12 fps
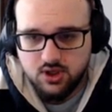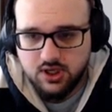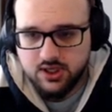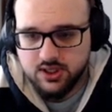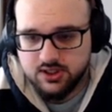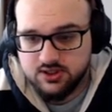
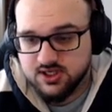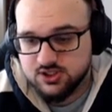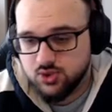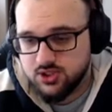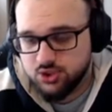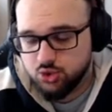Uh, it does
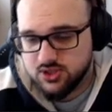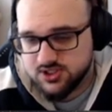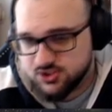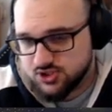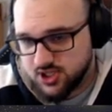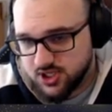well into
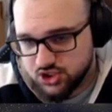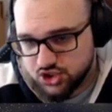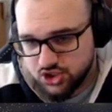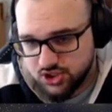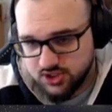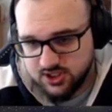Nasus Thresh,
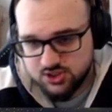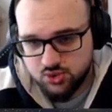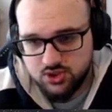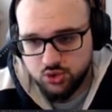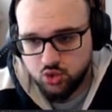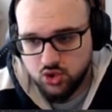does well
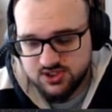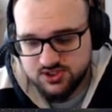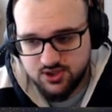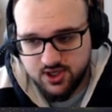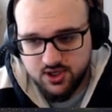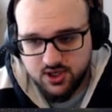into
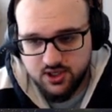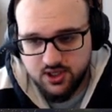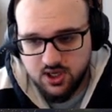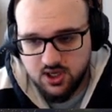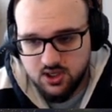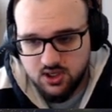Azir
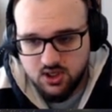Irelia,